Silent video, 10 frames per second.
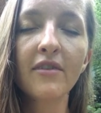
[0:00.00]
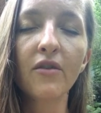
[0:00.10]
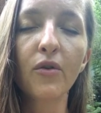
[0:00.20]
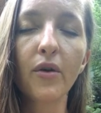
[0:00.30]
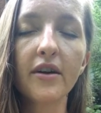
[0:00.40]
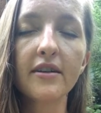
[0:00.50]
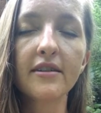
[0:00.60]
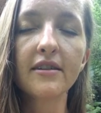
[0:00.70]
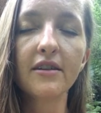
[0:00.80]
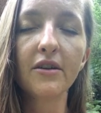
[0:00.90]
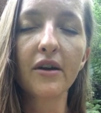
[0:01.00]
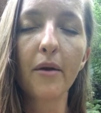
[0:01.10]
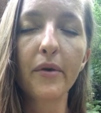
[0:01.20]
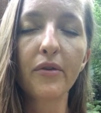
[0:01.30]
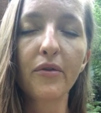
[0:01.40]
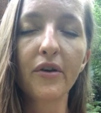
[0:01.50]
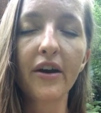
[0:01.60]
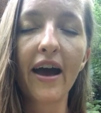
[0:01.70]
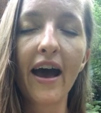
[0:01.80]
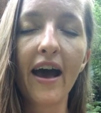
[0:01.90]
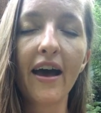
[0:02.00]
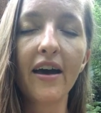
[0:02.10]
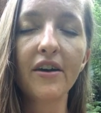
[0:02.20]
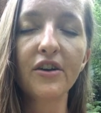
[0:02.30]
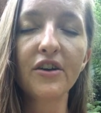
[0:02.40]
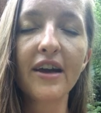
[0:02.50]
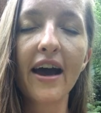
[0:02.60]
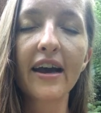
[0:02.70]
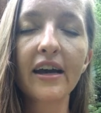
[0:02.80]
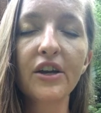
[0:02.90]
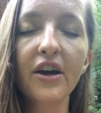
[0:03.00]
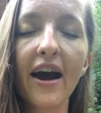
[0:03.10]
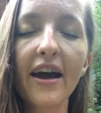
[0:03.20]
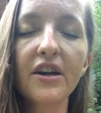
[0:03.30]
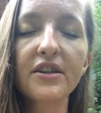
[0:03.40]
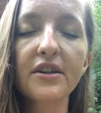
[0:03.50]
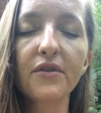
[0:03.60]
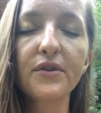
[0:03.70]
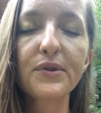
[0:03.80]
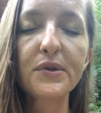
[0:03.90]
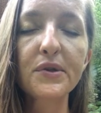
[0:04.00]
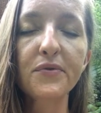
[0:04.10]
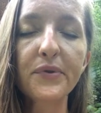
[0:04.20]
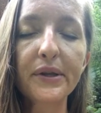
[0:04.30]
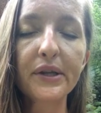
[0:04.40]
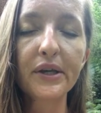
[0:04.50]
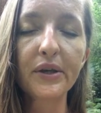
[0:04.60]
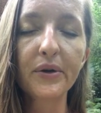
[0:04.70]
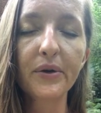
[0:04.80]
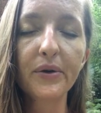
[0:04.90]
of course, you know, coming through your head and your neck, and your higher self is just filling you.